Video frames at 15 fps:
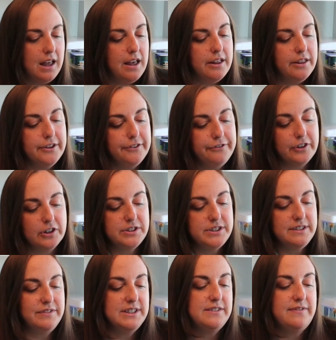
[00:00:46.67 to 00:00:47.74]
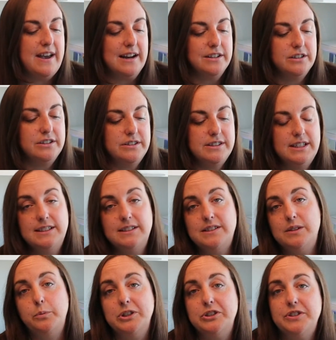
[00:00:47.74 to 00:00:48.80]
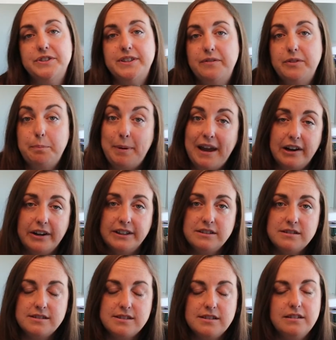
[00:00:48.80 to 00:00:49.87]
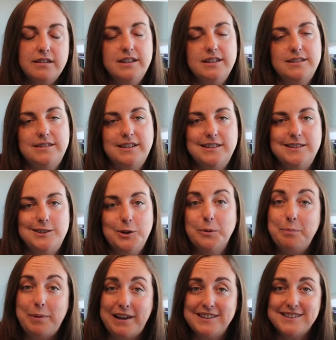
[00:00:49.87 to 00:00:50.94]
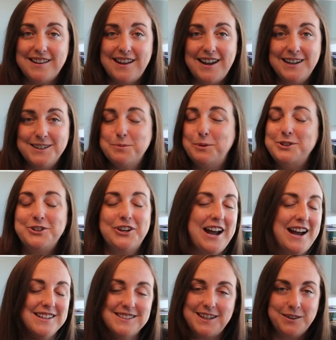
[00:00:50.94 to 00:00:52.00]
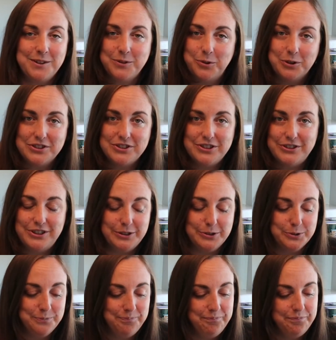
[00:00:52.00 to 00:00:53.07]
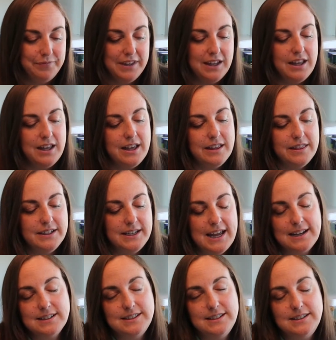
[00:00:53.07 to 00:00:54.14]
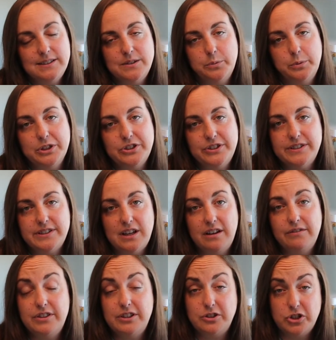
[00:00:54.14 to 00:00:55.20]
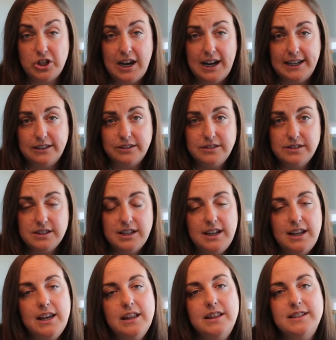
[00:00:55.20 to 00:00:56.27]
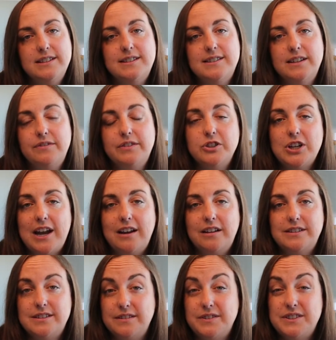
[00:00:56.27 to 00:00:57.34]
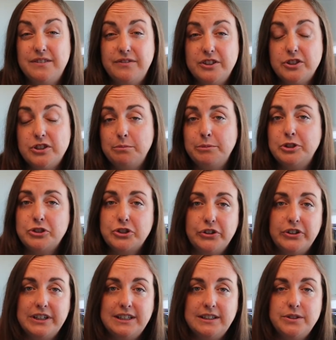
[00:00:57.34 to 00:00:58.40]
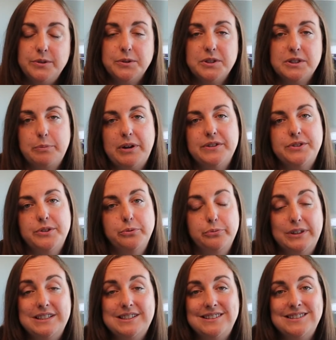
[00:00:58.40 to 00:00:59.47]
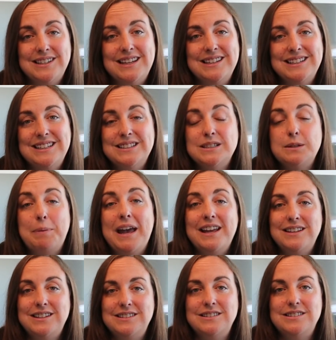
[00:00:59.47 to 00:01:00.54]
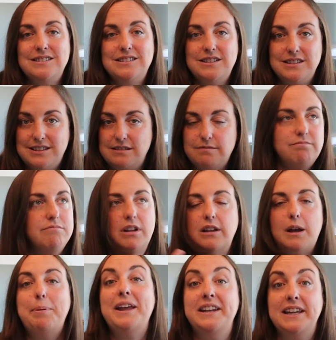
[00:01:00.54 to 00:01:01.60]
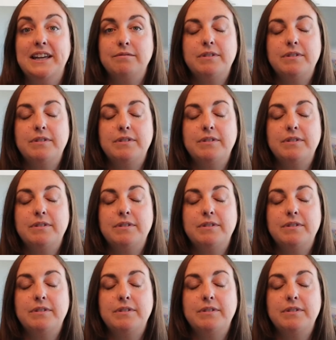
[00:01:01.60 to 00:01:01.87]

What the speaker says: The first of these factors is the wishes of the parents. This is your baseline. It's what you're asking the court to do. The next is the wishes of the child. This is if the child is of sufficient maturity to express a reasoned and independent opinion.